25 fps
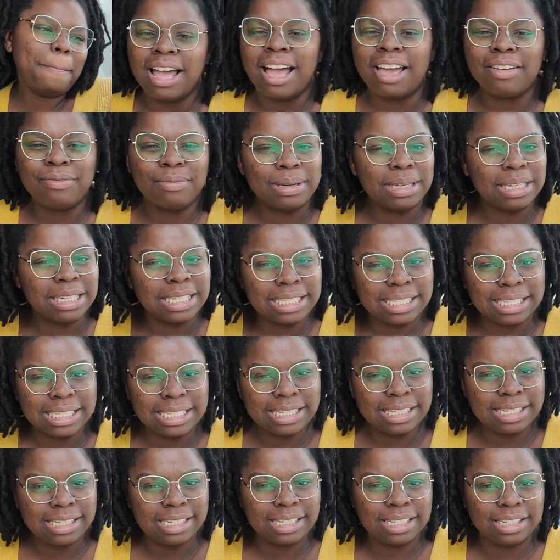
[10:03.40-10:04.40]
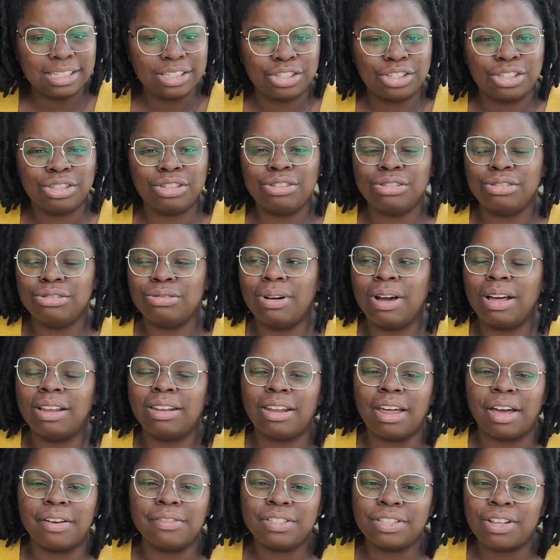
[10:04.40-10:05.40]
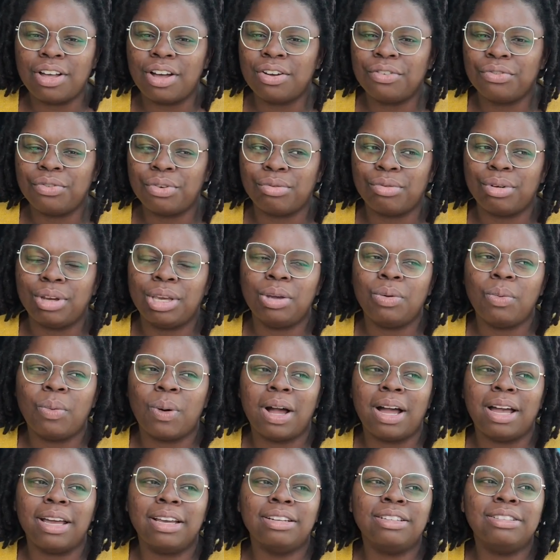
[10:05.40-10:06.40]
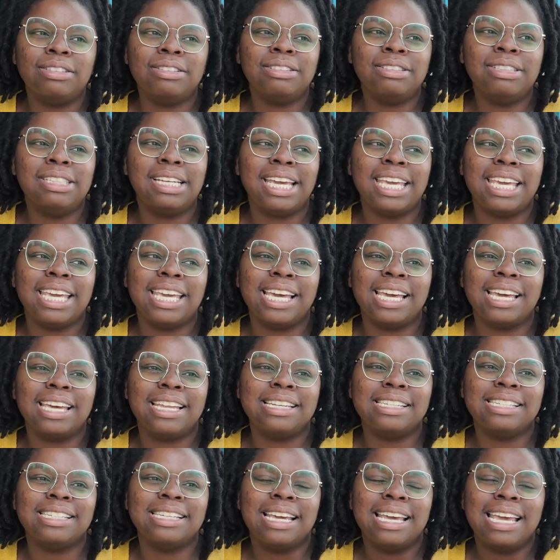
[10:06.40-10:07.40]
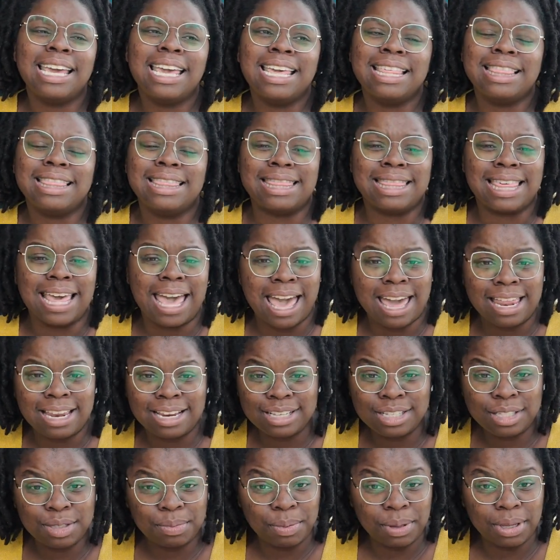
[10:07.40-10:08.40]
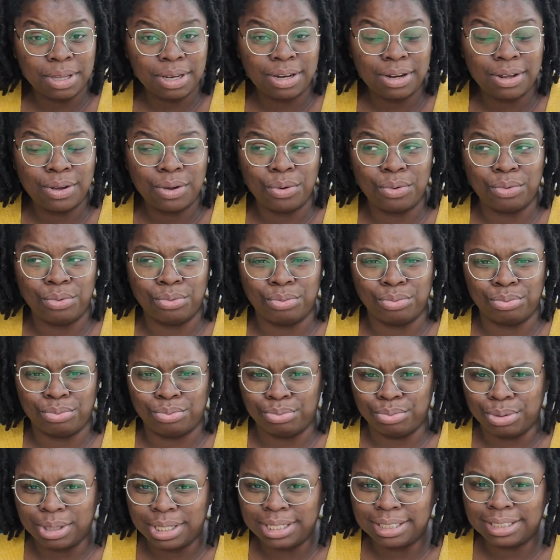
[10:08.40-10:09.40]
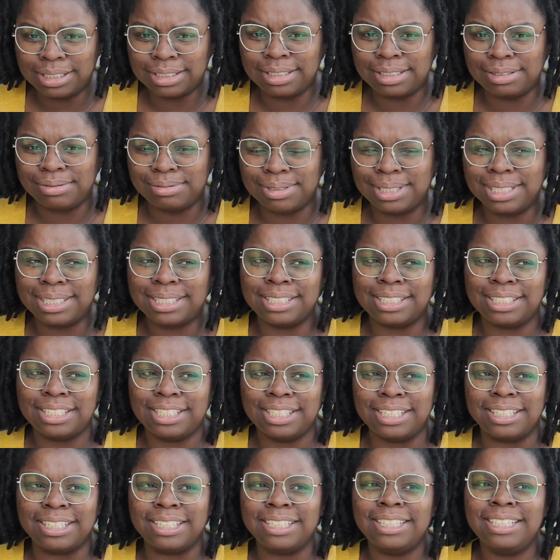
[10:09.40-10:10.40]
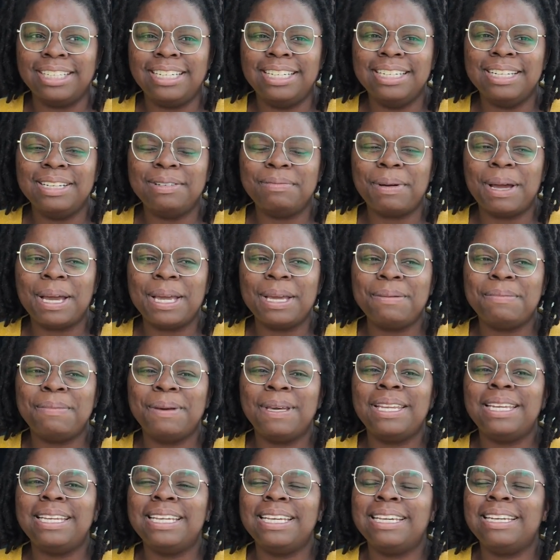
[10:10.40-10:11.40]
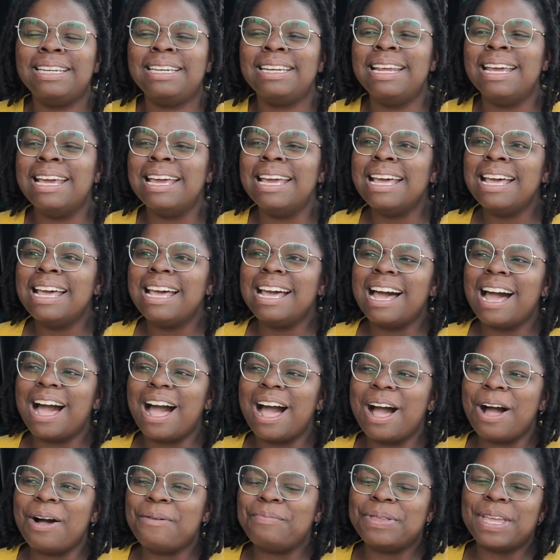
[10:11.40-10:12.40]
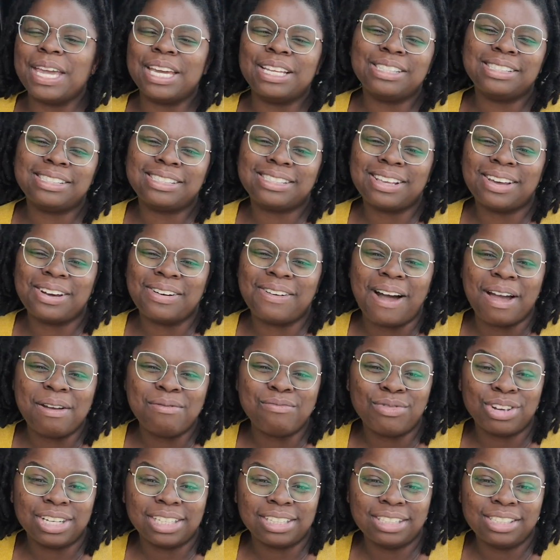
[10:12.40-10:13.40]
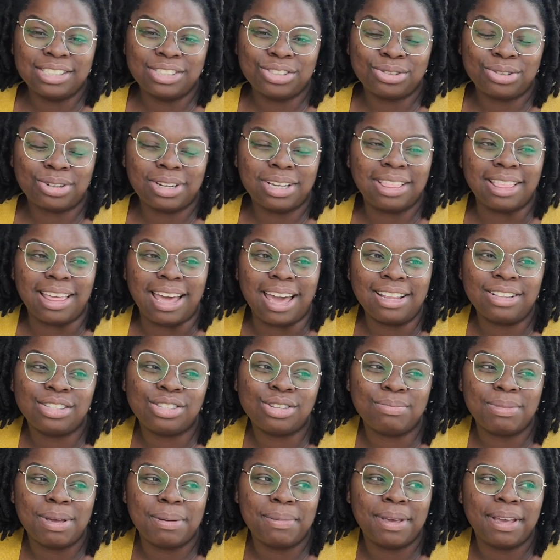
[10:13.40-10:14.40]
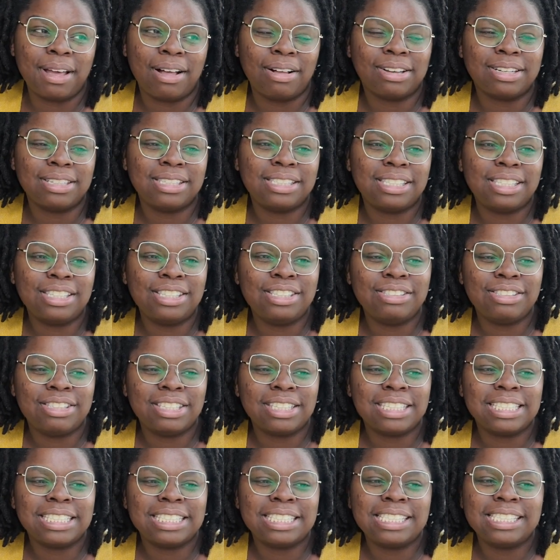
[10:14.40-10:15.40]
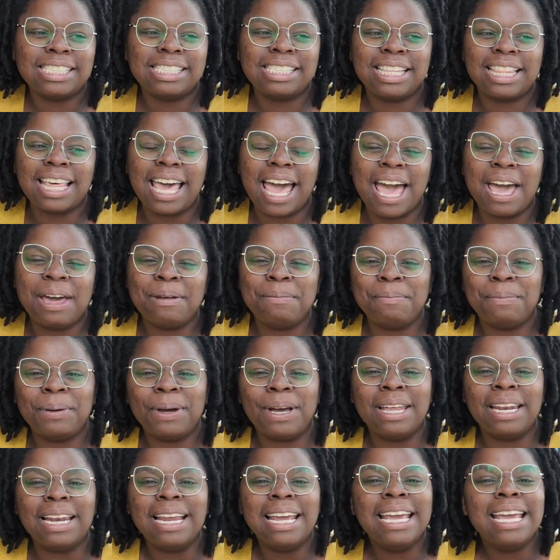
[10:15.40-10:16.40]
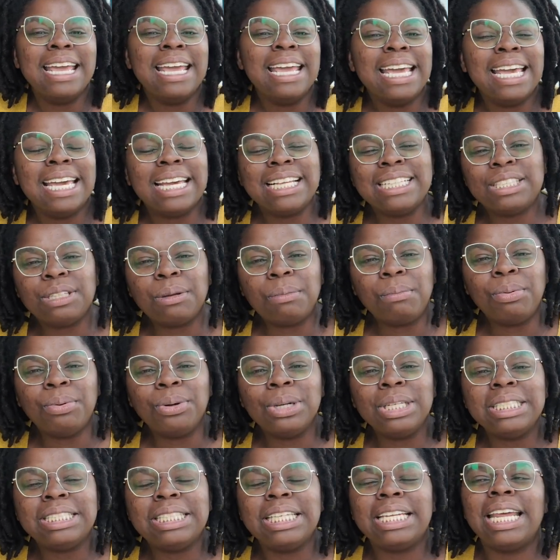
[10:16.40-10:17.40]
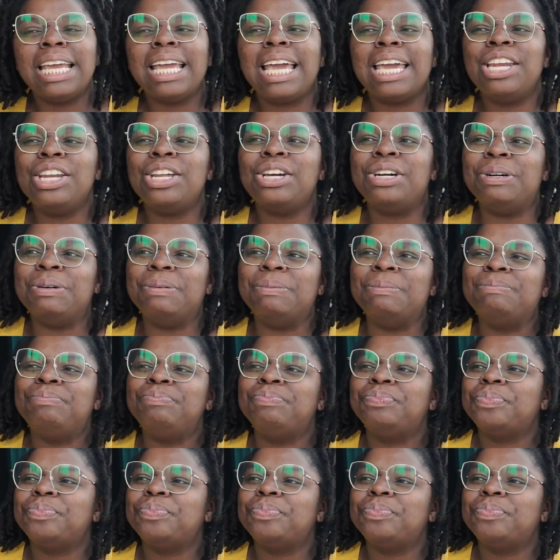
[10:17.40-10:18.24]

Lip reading: I've been listening to a love song for Ricky Wilde, and that has been really, really good in my opinion. And so I'm really enjoying that. So maybe I'll continue to listen to that. But at some point today, I know